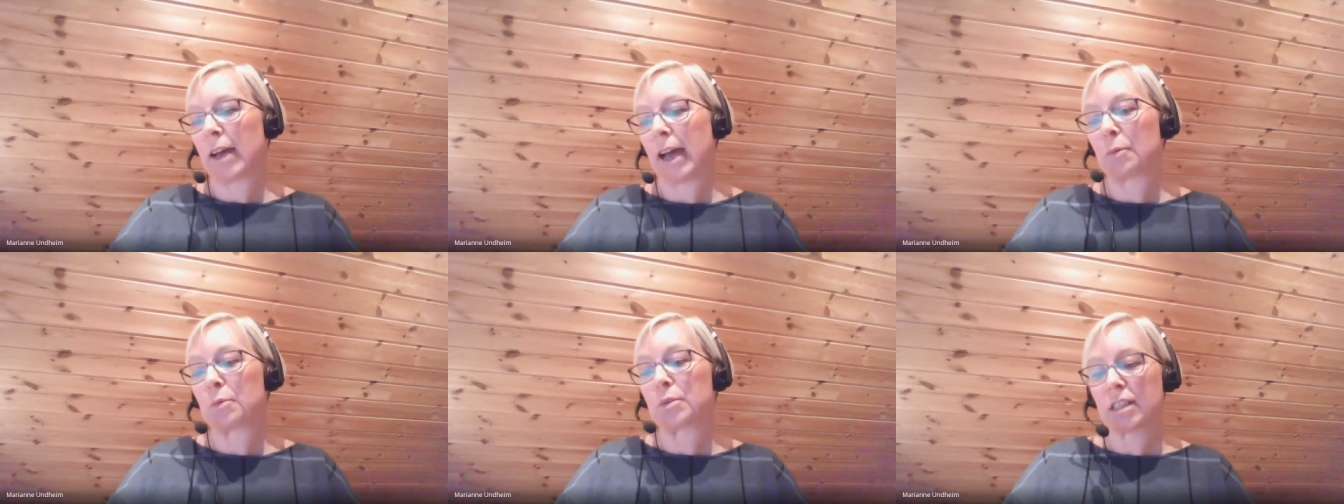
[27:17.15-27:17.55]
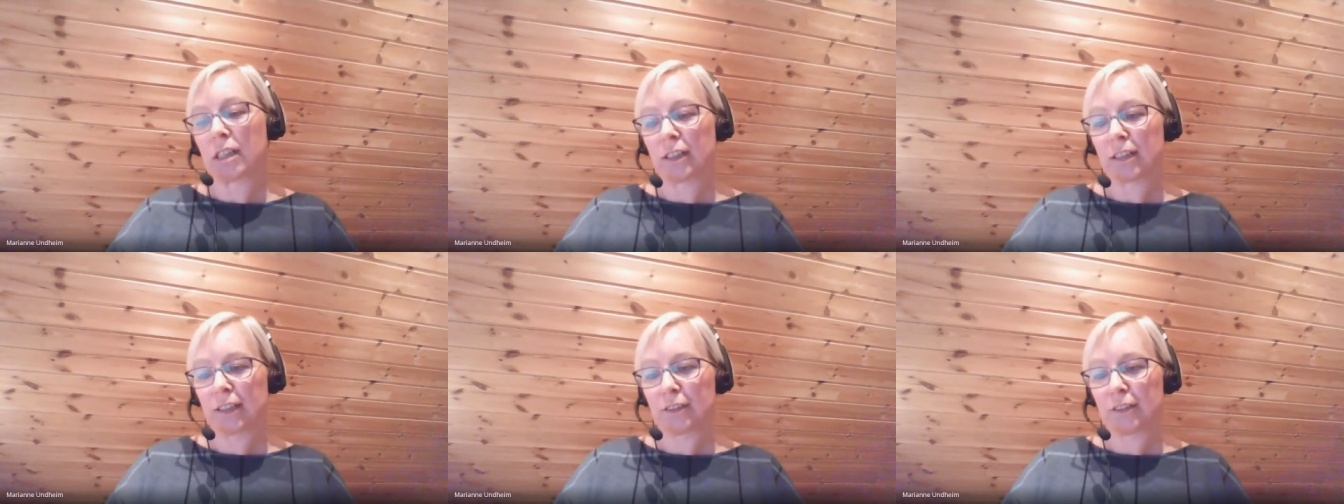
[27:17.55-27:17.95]
I was
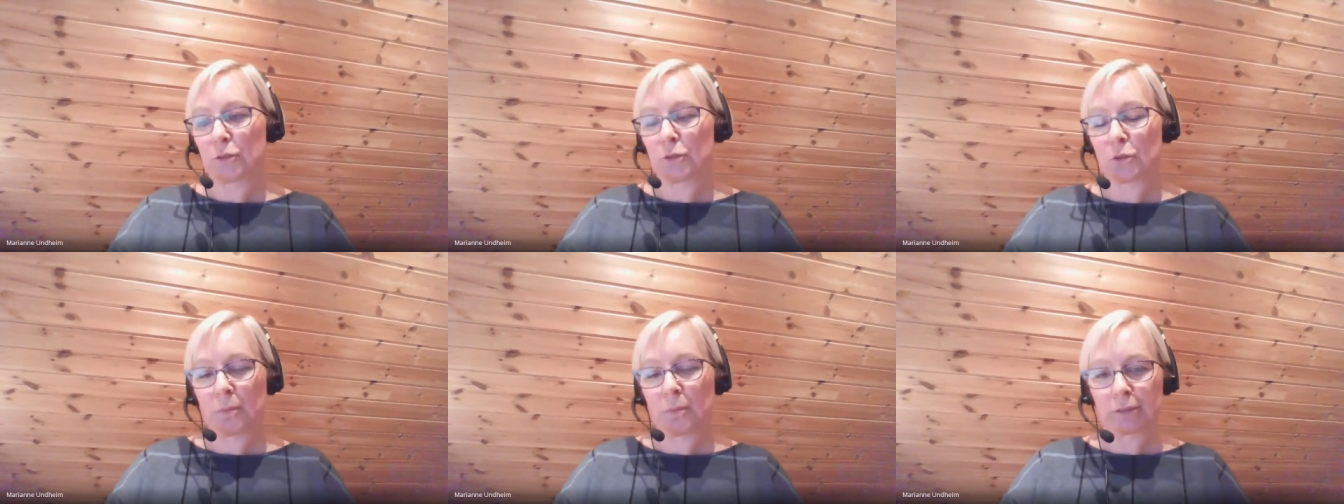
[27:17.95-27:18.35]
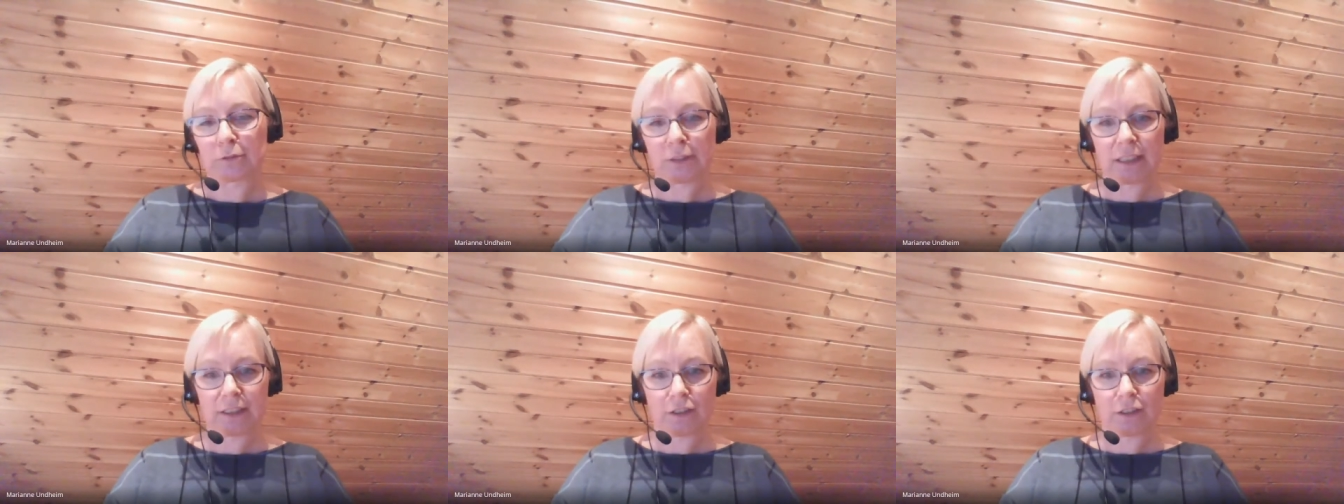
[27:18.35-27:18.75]
lucky to do my
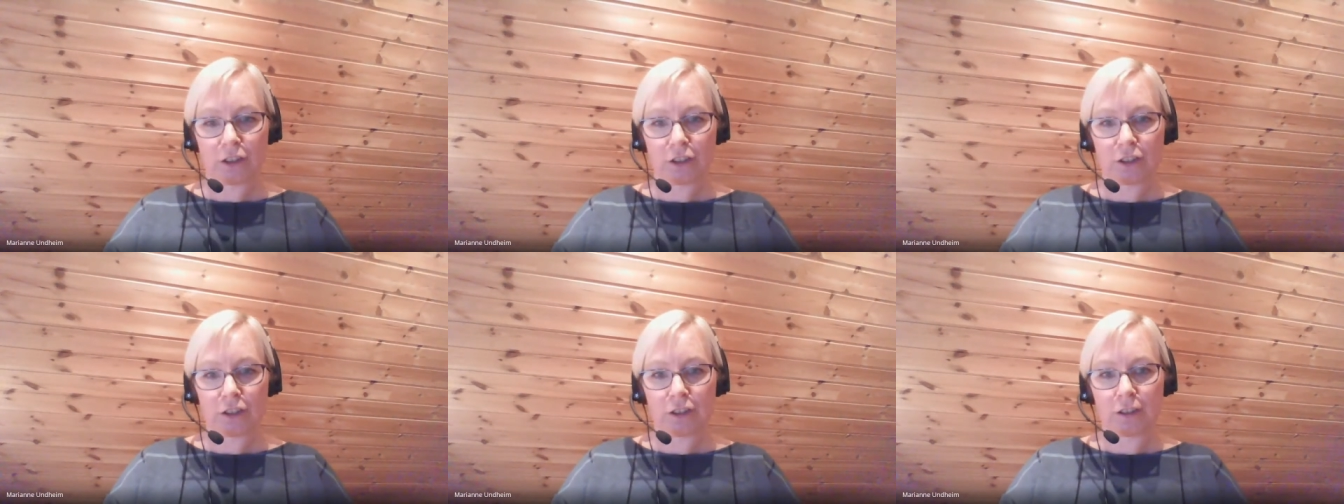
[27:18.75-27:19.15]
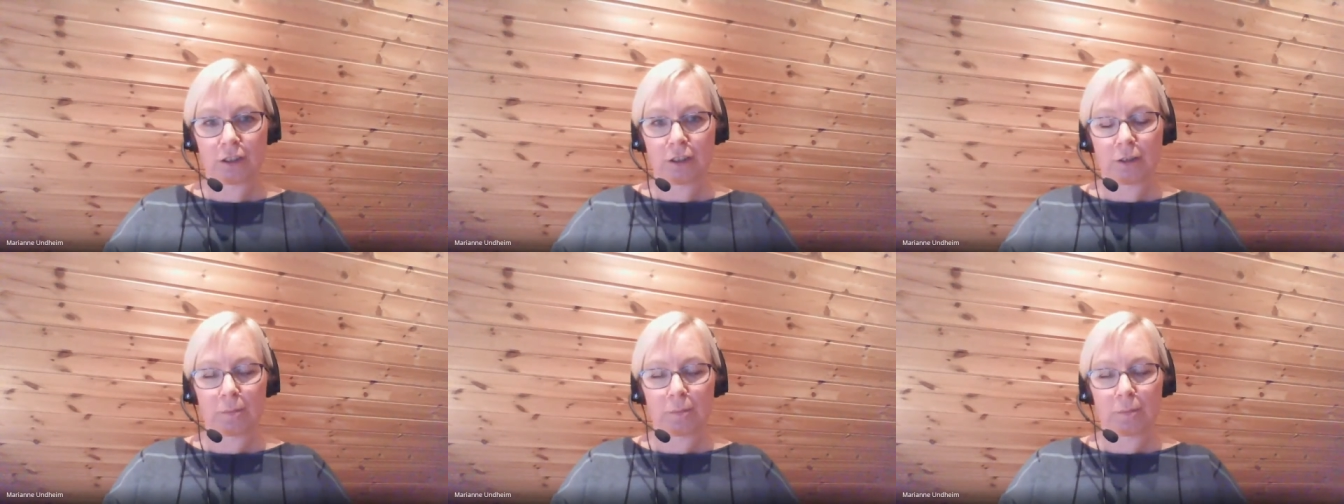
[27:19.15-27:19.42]
research